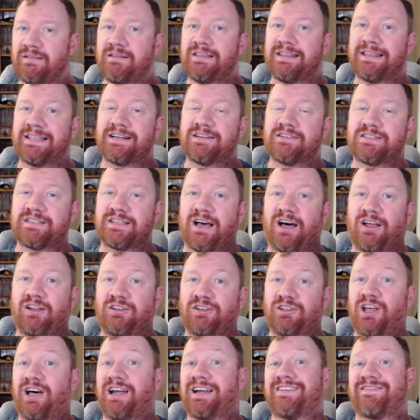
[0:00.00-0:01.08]
There's a
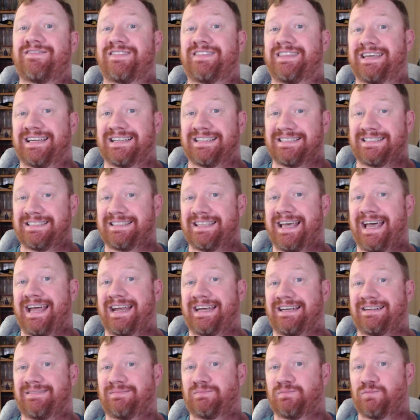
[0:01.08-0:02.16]
lot of things
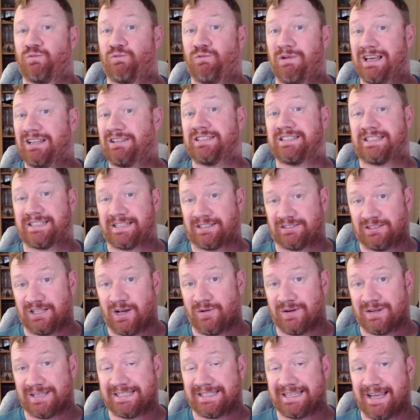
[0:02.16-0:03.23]
that will is their
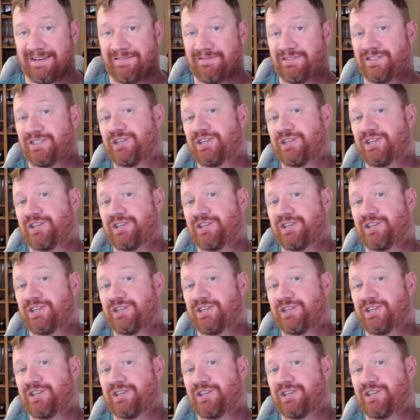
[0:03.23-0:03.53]
lowest save.